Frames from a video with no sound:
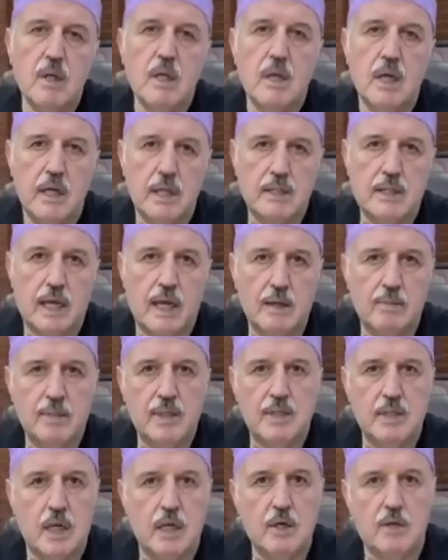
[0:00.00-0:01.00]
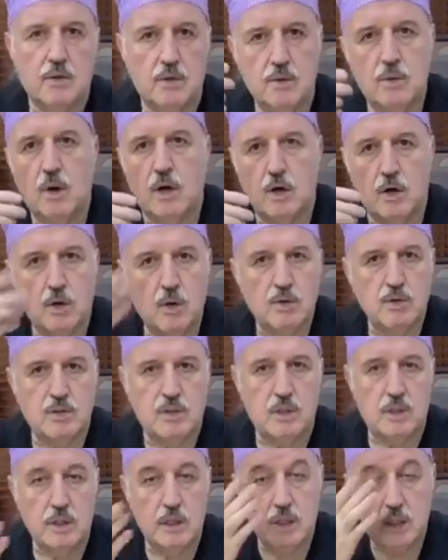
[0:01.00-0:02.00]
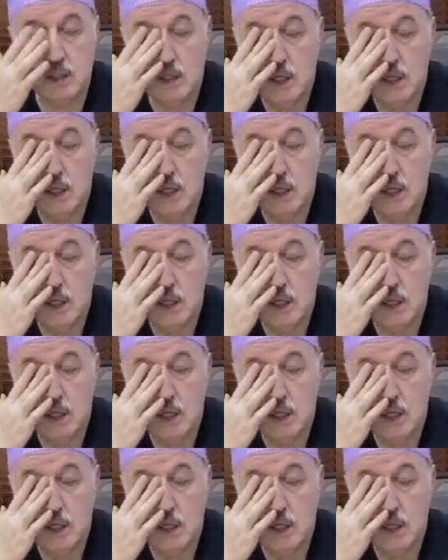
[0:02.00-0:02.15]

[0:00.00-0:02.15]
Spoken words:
It can be done through a closed technique.